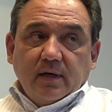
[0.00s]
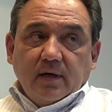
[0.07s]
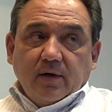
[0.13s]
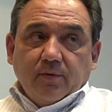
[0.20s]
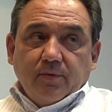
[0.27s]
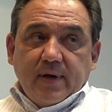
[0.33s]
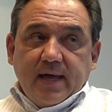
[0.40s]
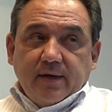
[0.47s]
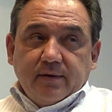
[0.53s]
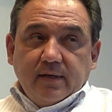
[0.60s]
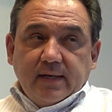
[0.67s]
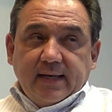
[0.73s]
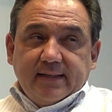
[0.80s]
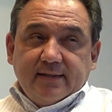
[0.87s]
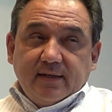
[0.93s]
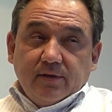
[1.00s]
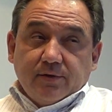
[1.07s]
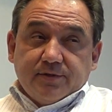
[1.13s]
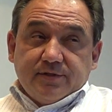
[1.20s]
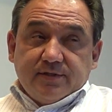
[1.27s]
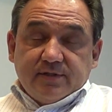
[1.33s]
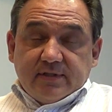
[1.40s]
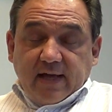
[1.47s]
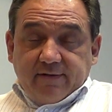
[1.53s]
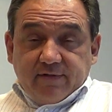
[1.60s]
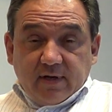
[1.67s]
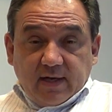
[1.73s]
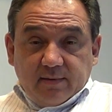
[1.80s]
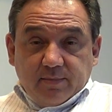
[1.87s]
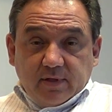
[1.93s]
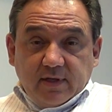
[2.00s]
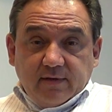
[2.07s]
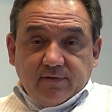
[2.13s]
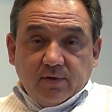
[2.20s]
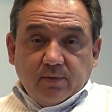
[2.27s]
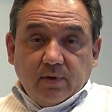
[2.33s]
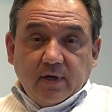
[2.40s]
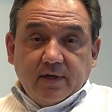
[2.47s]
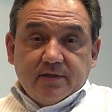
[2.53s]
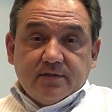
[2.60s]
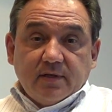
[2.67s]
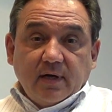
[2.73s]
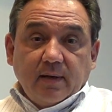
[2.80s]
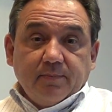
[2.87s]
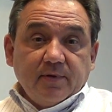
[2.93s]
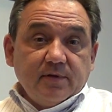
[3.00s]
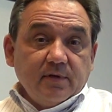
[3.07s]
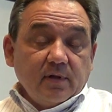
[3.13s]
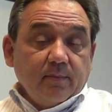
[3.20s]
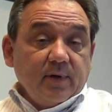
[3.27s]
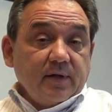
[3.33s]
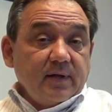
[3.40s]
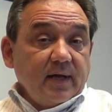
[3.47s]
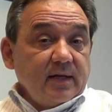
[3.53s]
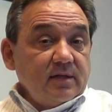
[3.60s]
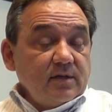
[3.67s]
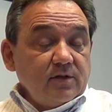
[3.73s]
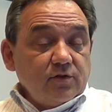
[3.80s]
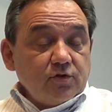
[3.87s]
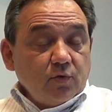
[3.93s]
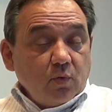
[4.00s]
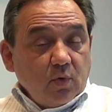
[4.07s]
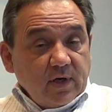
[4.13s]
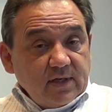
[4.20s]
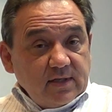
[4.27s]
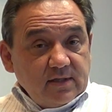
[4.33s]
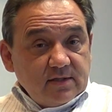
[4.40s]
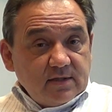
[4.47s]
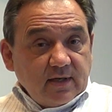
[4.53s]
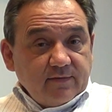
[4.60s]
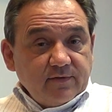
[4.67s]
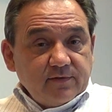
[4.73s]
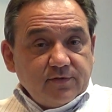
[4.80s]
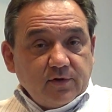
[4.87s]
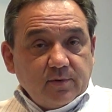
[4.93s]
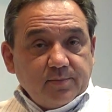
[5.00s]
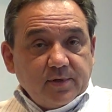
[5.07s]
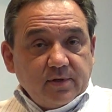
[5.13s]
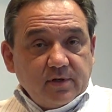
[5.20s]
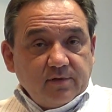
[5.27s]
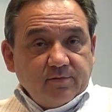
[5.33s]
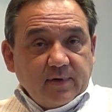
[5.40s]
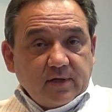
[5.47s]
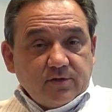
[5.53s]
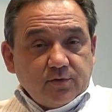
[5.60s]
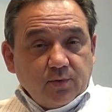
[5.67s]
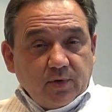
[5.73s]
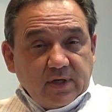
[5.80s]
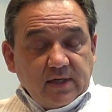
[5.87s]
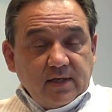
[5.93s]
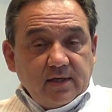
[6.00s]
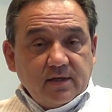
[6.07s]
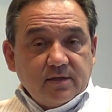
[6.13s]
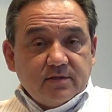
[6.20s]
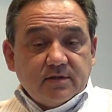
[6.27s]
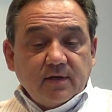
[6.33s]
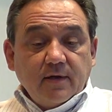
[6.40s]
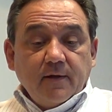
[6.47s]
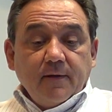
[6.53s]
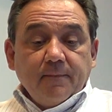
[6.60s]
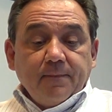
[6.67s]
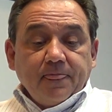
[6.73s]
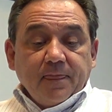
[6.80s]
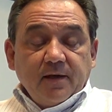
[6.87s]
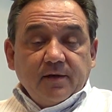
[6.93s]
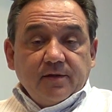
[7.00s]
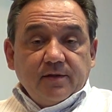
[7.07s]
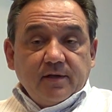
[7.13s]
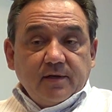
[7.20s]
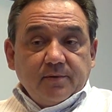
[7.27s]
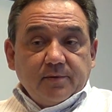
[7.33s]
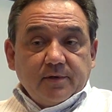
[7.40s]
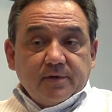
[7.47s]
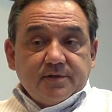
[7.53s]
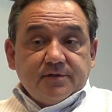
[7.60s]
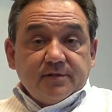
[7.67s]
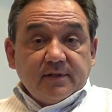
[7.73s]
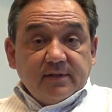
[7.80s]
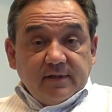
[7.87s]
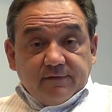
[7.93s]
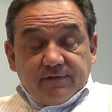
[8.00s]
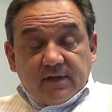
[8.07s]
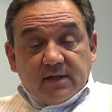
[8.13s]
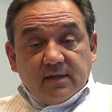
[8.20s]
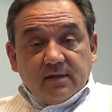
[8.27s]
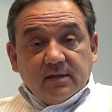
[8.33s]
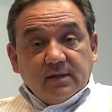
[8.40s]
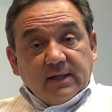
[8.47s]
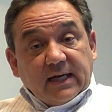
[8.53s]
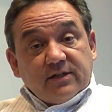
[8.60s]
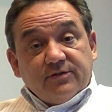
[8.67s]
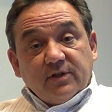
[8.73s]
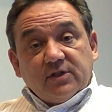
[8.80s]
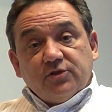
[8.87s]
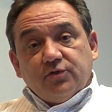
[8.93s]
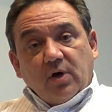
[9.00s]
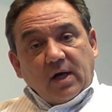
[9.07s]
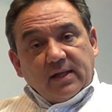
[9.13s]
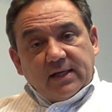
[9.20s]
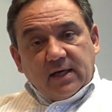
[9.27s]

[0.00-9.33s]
Around 1907, I believe it was, up until about 1927, for a period of about 20 years, there were significant electric trolley